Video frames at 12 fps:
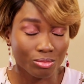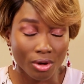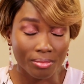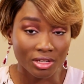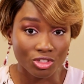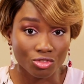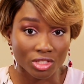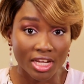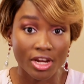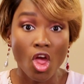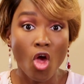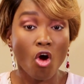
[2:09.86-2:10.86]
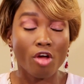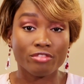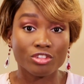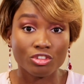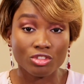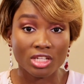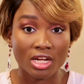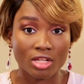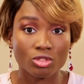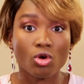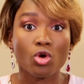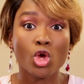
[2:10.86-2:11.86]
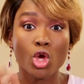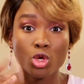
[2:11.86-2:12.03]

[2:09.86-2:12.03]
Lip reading: properly treated, or if it's not treated at all,